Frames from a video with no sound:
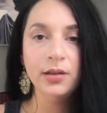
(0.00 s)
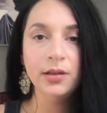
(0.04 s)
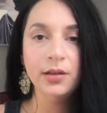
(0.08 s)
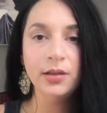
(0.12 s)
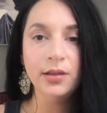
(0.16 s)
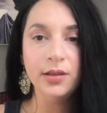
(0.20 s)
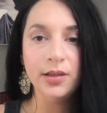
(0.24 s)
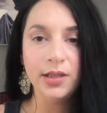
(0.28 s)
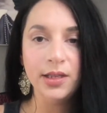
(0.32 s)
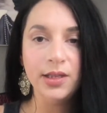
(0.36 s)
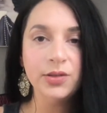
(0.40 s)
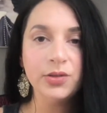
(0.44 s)

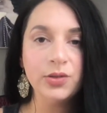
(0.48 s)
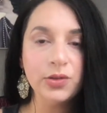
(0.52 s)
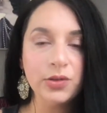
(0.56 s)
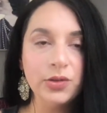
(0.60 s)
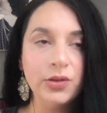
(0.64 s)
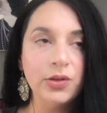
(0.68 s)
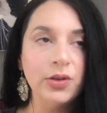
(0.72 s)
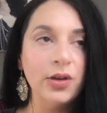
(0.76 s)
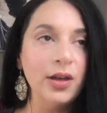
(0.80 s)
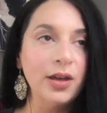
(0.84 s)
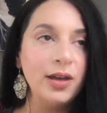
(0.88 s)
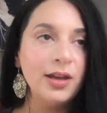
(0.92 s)
These
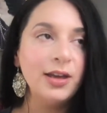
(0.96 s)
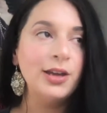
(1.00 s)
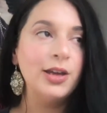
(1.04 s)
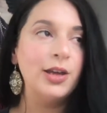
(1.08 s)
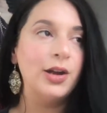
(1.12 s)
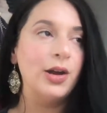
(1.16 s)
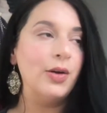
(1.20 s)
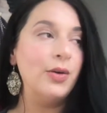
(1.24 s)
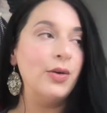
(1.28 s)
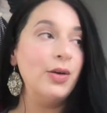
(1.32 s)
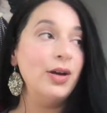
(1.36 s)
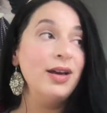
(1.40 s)
are
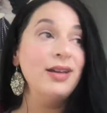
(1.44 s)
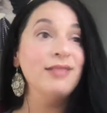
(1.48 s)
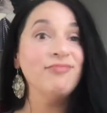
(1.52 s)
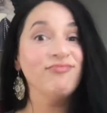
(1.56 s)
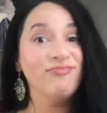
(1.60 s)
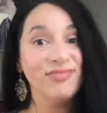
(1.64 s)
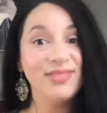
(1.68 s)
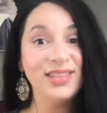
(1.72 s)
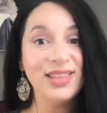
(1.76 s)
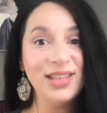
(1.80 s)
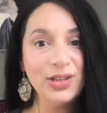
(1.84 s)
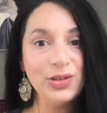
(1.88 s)

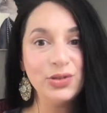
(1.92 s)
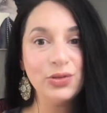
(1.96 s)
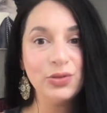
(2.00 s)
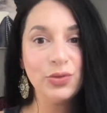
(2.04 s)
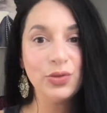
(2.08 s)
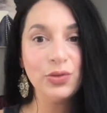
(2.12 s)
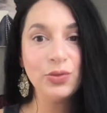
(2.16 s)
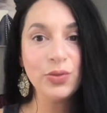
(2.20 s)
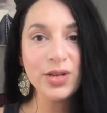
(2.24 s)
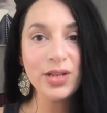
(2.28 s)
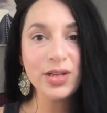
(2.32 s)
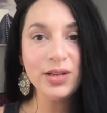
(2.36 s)
the
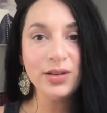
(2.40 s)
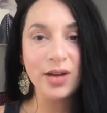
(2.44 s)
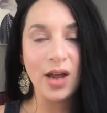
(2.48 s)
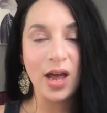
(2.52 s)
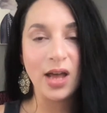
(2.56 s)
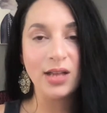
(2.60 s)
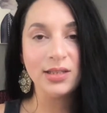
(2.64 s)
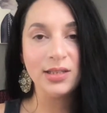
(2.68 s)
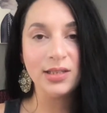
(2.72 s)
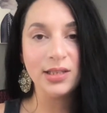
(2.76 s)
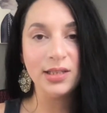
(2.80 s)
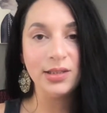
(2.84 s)
real
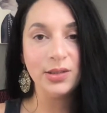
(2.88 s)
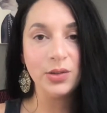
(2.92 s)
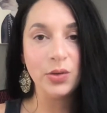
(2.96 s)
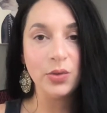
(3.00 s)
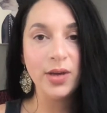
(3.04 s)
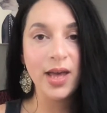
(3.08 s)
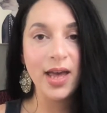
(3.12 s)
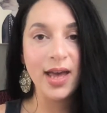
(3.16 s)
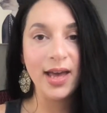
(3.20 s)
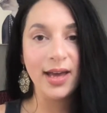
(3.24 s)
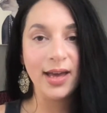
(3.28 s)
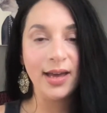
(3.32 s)
Nazis,
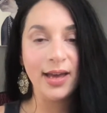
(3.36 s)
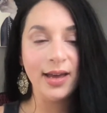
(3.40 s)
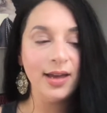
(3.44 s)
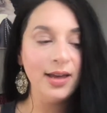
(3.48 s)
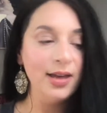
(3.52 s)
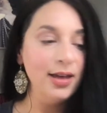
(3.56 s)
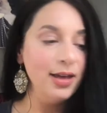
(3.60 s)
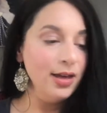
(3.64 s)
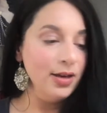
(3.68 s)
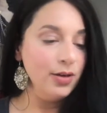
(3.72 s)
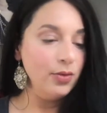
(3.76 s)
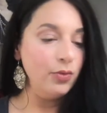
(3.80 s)
okay?
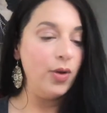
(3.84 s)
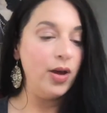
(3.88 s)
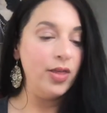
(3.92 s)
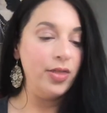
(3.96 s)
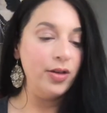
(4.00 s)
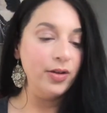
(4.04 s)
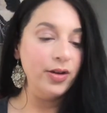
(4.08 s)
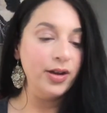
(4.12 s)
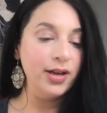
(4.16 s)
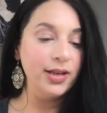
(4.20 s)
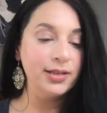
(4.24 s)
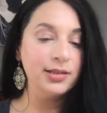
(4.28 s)

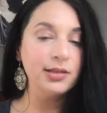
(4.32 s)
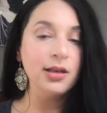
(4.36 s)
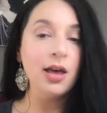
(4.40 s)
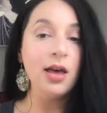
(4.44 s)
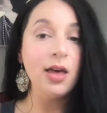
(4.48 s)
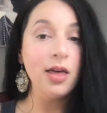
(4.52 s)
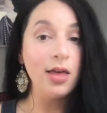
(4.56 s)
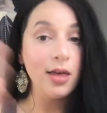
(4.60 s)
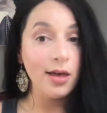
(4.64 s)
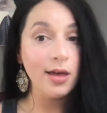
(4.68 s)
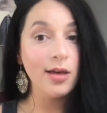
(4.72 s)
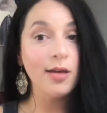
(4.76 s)
Whether it's
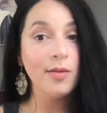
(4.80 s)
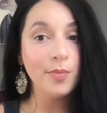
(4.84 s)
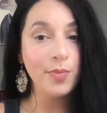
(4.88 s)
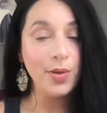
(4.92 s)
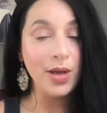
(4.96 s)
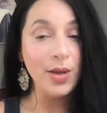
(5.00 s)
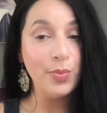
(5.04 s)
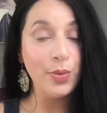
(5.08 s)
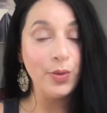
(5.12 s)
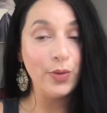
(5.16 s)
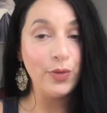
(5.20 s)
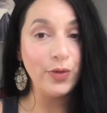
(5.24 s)

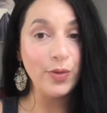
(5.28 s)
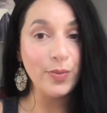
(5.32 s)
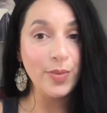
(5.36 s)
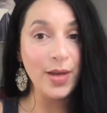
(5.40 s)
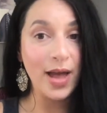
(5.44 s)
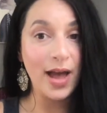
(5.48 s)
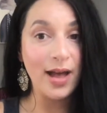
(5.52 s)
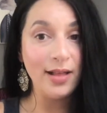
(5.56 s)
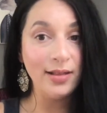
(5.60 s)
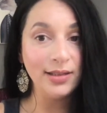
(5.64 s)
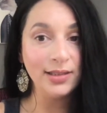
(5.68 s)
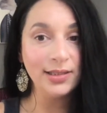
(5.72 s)
people from
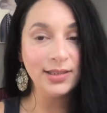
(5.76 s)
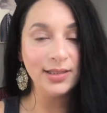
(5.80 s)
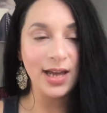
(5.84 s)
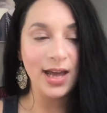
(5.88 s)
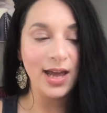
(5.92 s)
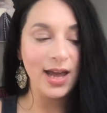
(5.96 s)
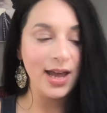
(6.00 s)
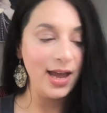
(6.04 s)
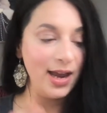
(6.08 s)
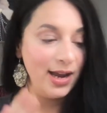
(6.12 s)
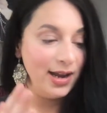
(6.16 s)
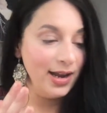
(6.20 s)

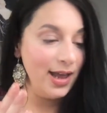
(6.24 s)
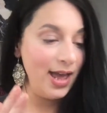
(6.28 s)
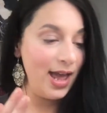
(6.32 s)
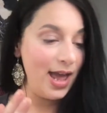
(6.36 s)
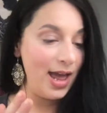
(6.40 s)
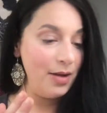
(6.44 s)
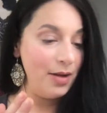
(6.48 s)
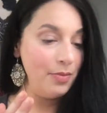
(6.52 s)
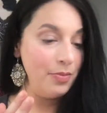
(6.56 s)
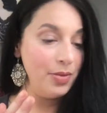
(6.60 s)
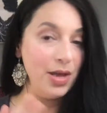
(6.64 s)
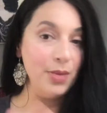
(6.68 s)
Palestine
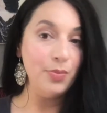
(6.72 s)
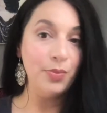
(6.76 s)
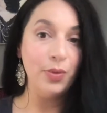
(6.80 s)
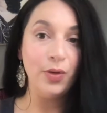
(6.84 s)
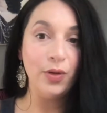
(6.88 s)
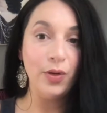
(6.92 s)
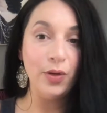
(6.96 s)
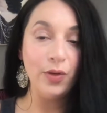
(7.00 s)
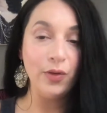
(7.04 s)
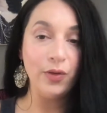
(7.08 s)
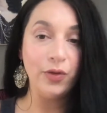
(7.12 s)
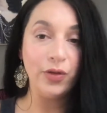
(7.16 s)
and
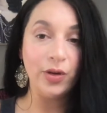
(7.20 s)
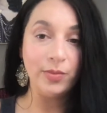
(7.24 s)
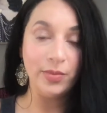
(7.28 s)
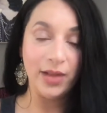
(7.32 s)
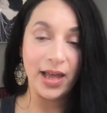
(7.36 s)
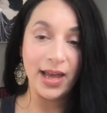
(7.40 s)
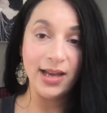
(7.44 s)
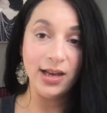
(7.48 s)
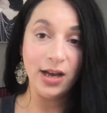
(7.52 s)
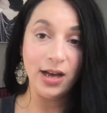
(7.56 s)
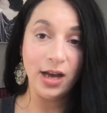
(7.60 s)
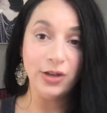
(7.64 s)
people from
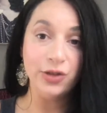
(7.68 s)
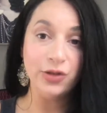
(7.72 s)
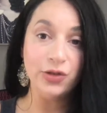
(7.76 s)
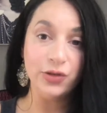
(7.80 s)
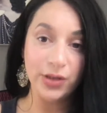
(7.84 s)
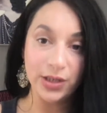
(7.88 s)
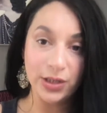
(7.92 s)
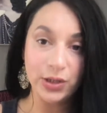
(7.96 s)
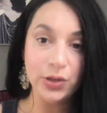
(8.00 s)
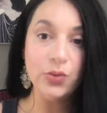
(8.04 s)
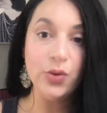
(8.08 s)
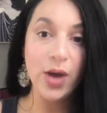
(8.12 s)
like
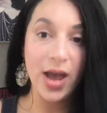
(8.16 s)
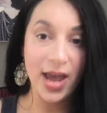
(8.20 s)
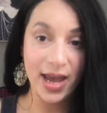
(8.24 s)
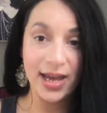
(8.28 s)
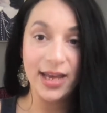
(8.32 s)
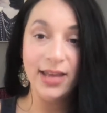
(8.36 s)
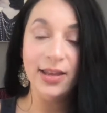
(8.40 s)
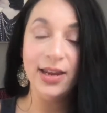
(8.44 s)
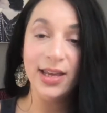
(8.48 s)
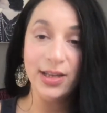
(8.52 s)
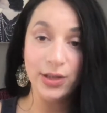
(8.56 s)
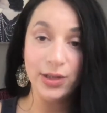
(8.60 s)
countries who
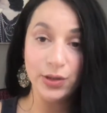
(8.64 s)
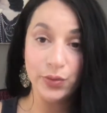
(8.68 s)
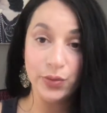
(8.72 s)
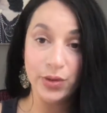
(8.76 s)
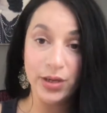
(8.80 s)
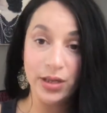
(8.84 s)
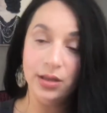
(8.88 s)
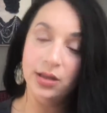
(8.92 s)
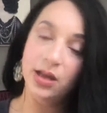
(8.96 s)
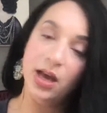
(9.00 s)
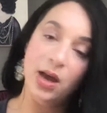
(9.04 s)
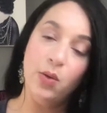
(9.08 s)
hate
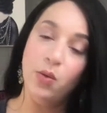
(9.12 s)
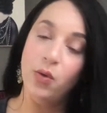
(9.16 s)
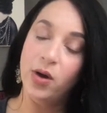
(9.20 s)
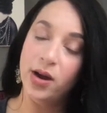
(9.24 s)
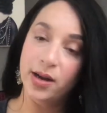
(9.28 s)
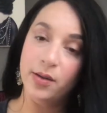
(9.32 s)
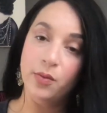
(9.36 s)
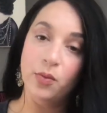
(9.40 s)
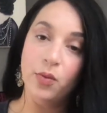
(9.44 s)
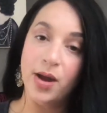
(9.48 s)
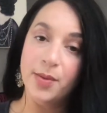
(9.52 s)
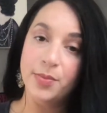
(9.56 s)
Israel and want
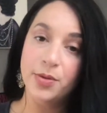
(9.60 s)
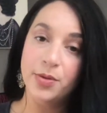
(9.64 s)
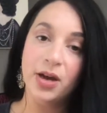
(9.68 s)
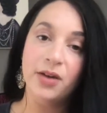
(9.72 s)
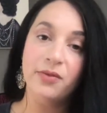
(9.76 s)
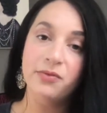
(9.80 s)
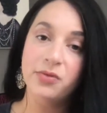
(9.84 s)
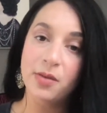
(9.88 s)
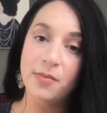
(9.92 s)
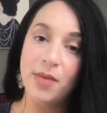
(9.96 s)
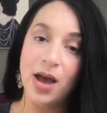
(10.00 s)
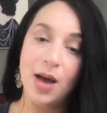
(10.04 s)
it wiped off
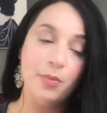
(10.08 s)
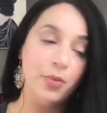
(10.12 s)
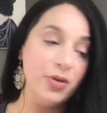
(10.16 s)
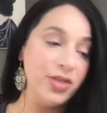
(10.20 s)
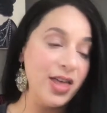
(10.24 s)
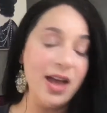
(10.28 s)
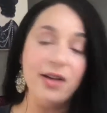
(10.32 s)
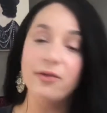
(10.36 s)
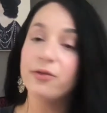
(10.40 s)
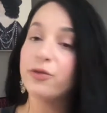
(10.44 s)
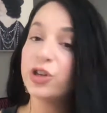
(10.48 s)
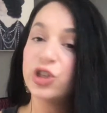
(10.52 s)
the map with
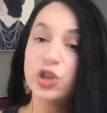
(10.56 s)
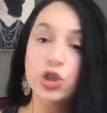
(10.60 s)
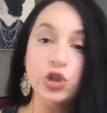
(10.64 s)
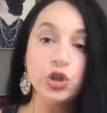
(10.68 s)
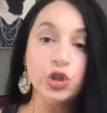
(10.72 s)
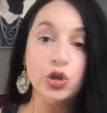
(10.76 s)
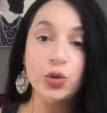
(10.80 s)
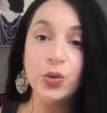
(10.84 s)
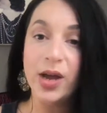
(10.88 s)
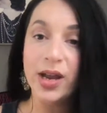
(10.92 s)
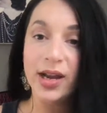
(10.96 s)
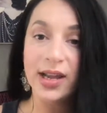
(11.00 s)
every
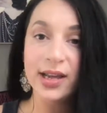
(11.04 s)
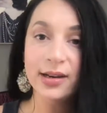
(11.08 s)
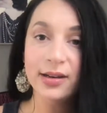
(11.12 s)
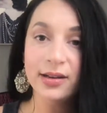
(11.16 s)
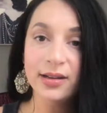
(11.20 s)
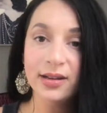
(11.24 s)
Jew in it,